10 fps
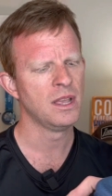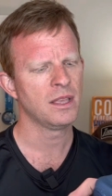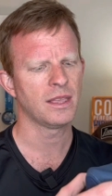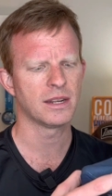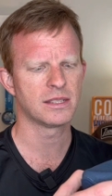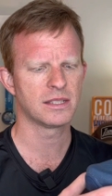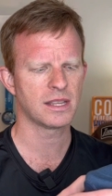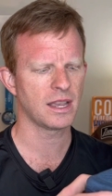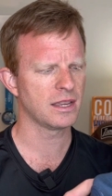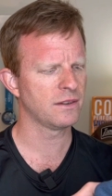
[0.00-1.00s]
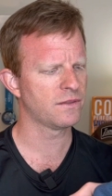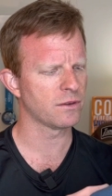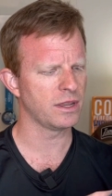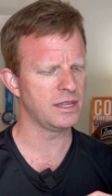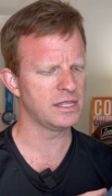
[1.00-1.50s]
that is designed
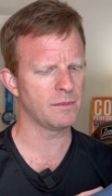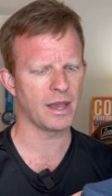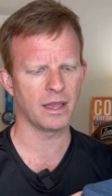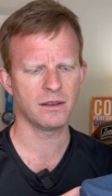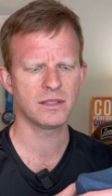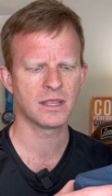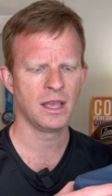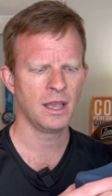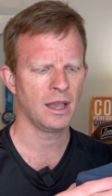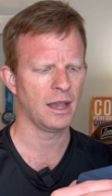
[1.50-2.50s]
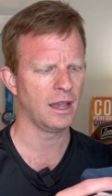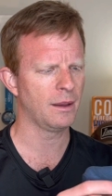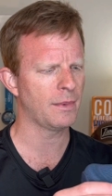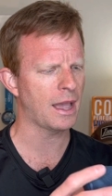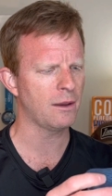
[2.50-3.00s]
for easy miles.
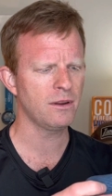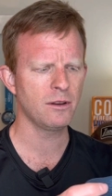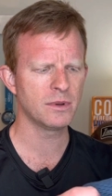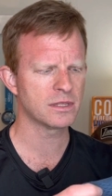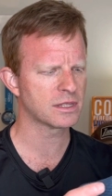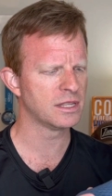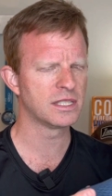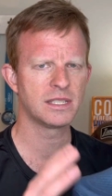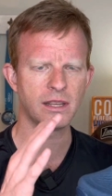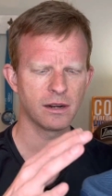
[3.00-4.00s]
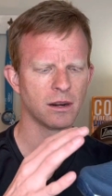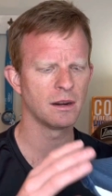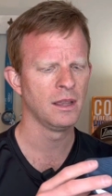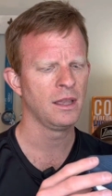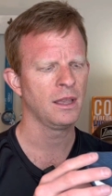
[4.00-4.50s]
I would almost
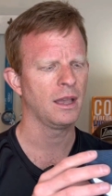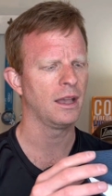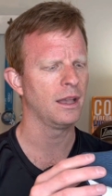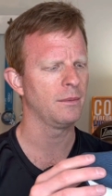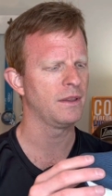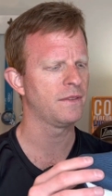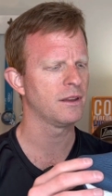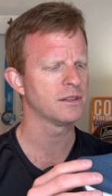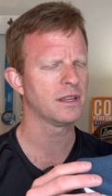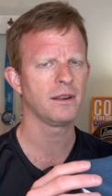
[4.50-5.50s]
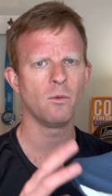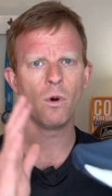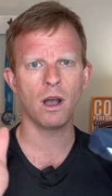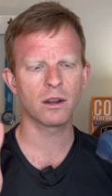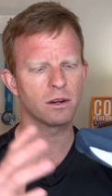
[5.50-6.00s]
consider, if there's any
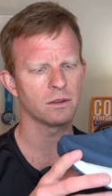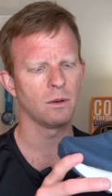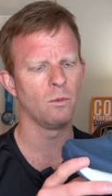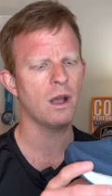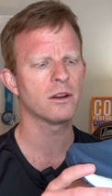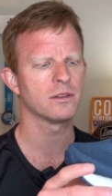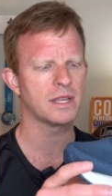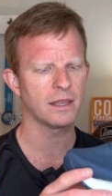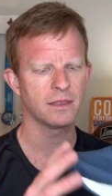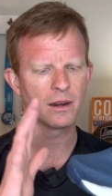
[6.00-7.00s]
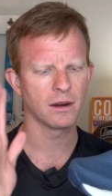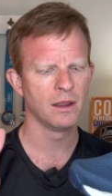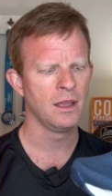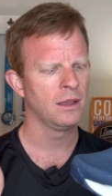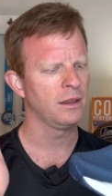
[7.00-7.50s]
walkers out there,
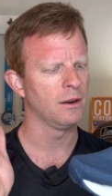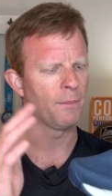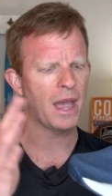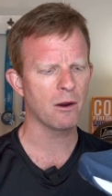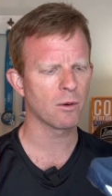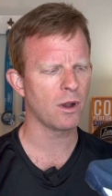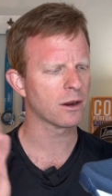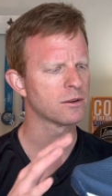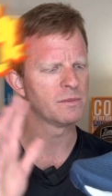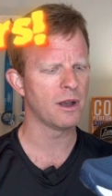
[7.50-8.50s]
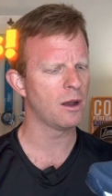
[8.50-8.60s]
you know, power walkers, mile